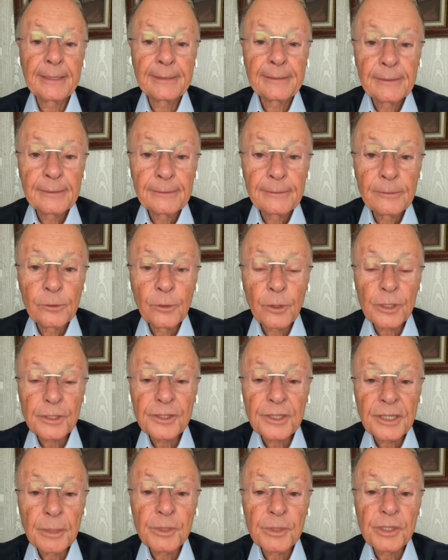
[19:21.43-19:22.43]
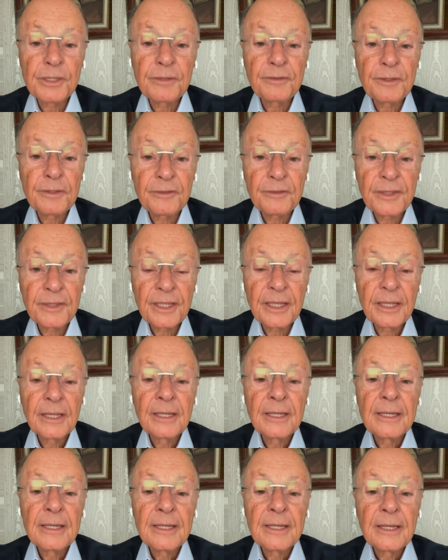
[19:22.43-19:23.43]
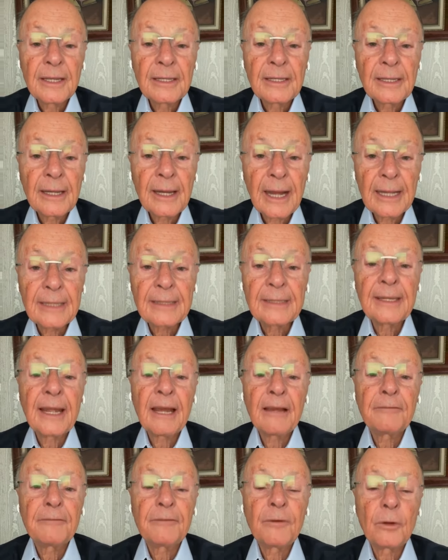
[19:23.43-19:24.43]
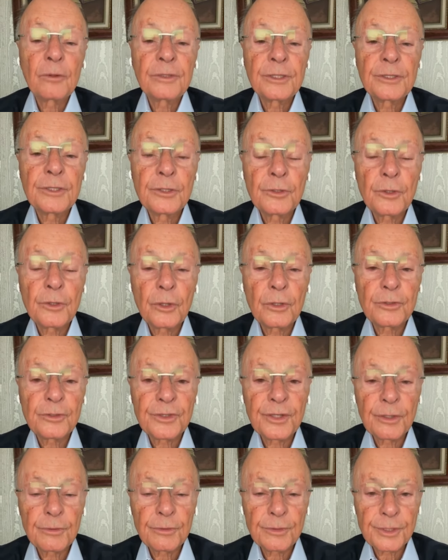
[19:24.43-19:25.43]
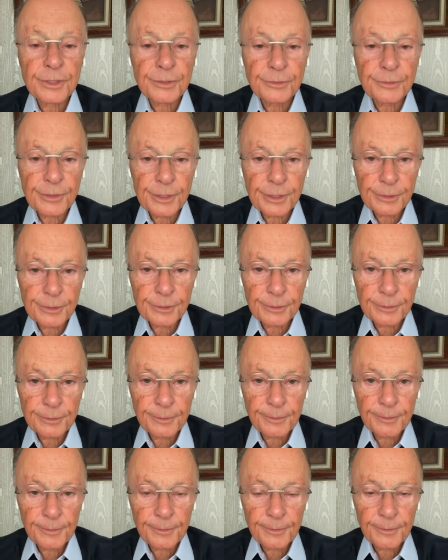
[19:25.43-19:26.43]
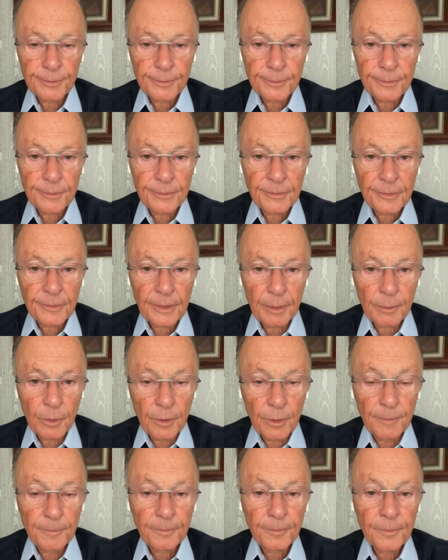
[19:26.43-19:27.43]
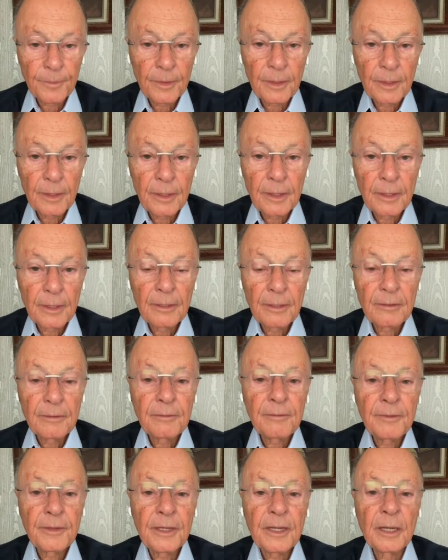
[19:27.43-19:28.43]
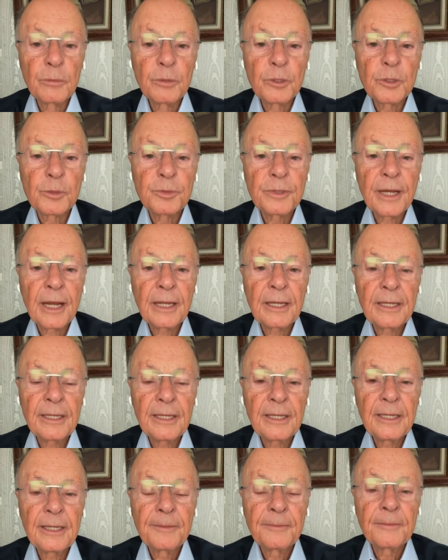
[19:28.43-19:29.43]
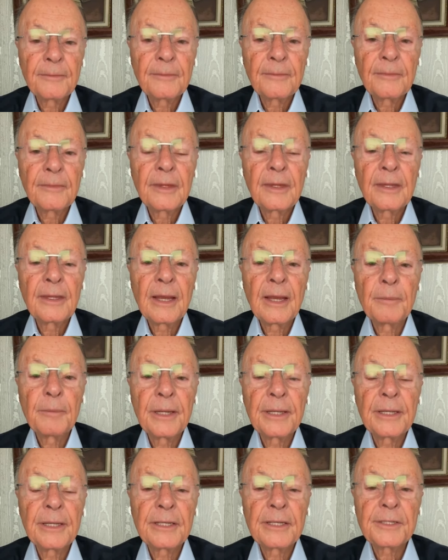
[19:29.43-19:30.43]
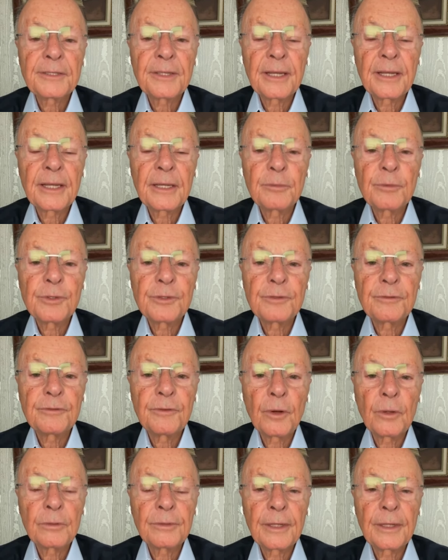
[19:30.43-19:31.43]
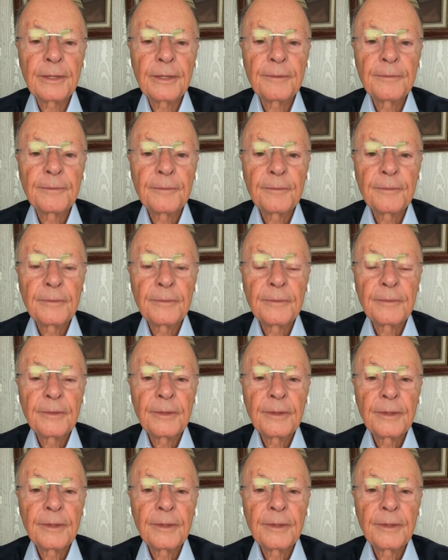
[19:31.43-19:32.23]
which is what we have to live until the return of our Lord Jesus. Okay? We are going to end it here, and tomorrow we are going to be back.